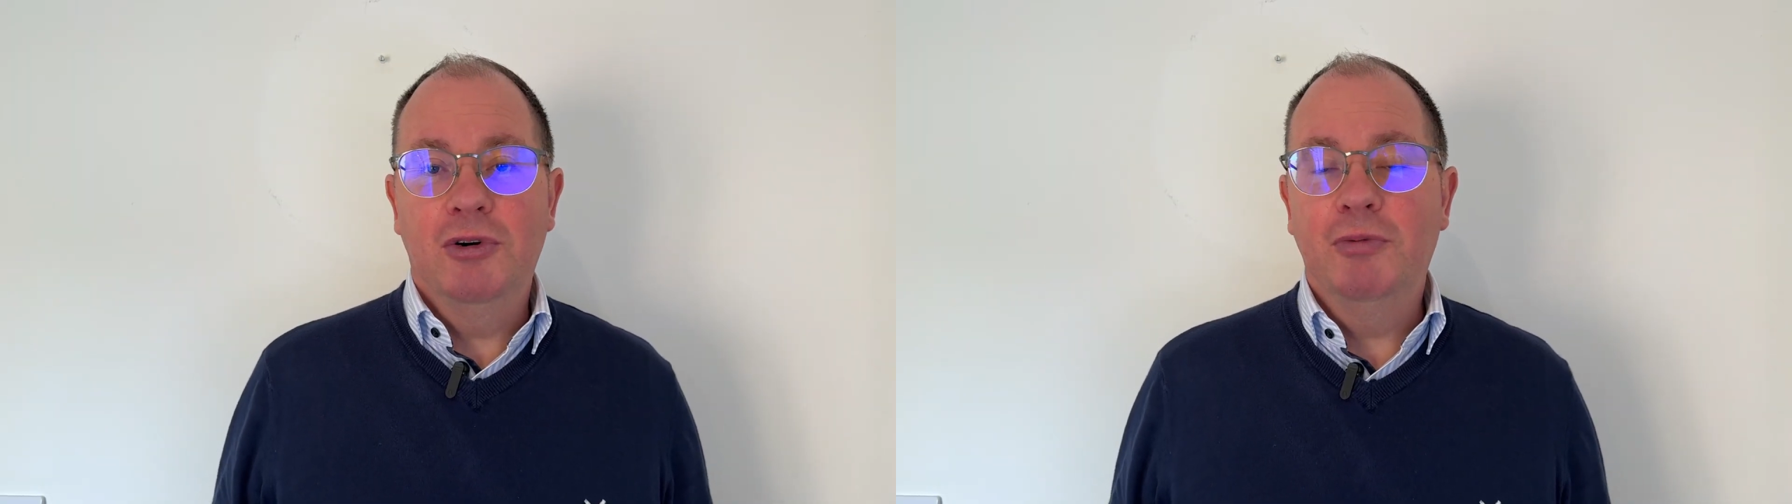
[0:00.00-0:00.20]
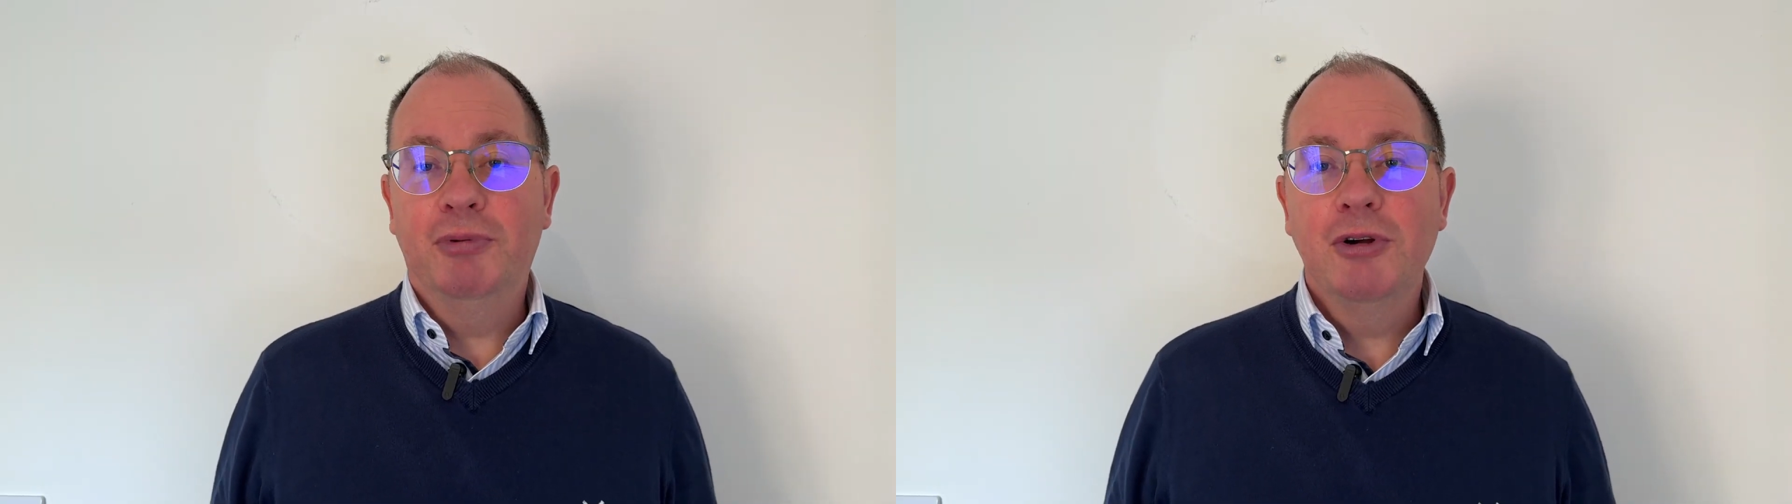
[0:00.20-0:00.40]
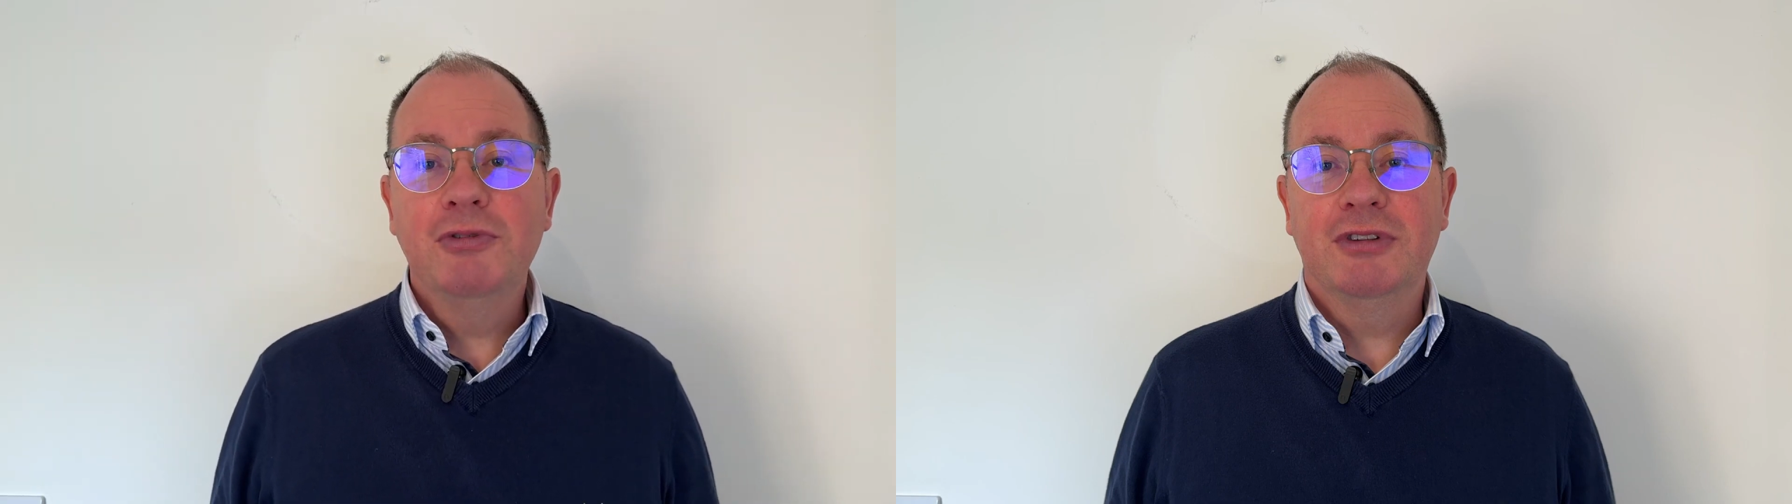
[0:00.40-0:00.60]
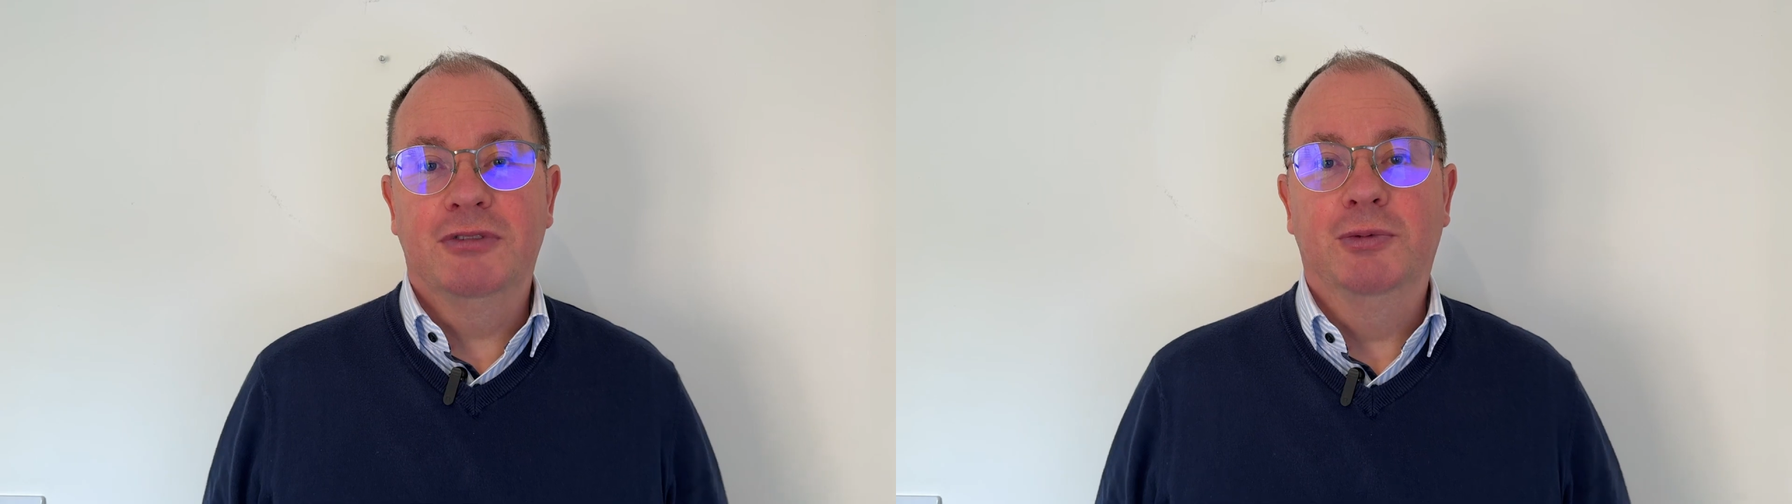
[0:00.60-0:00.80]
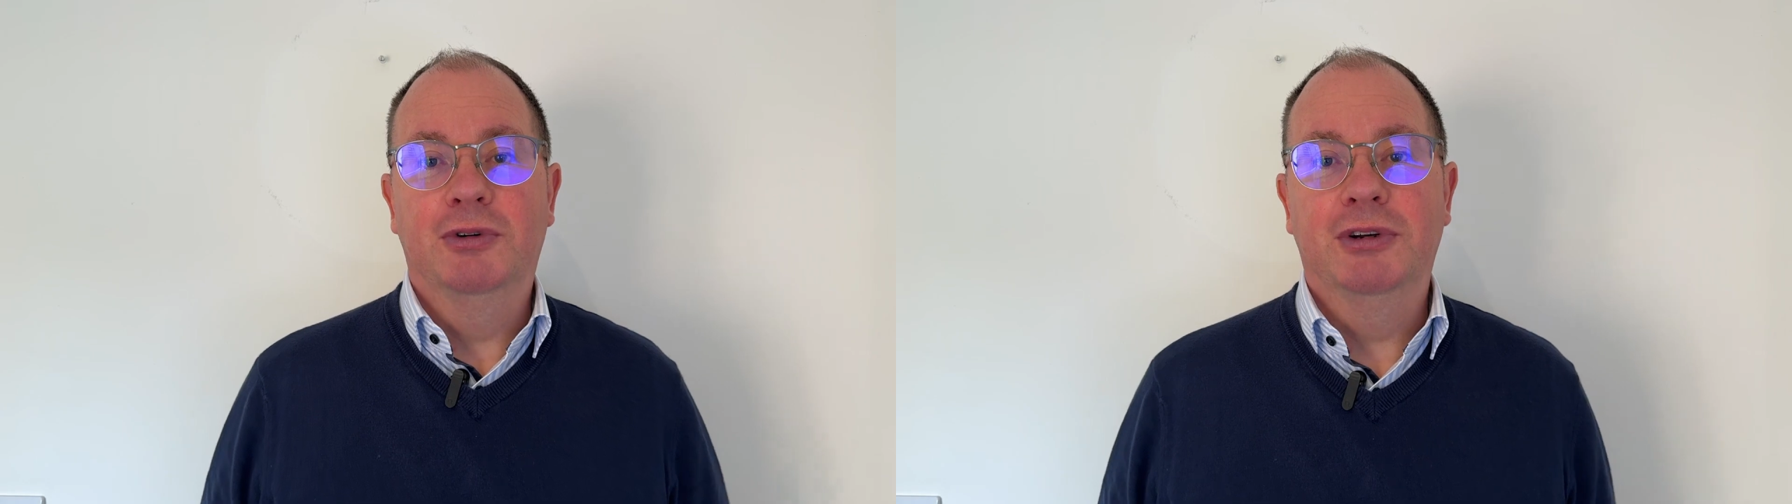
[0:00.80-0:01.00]
or
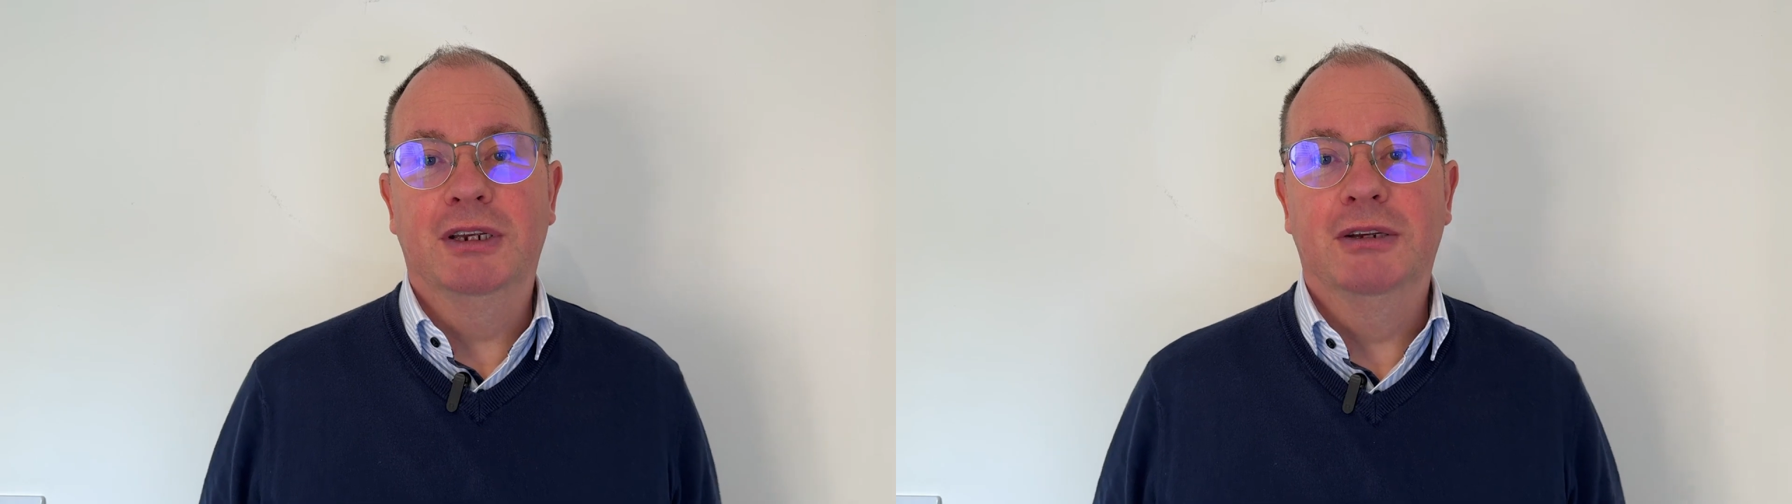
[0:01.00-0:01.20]
process warning.